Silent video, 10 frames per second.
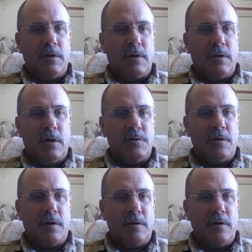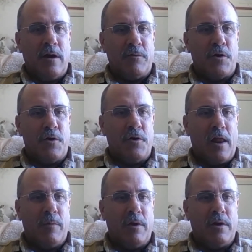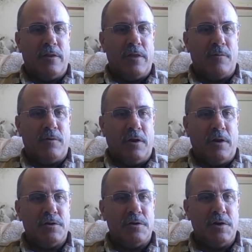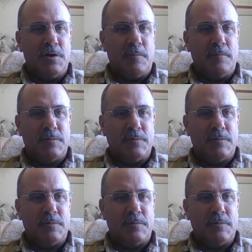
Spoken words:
because you have a third element to that relationship.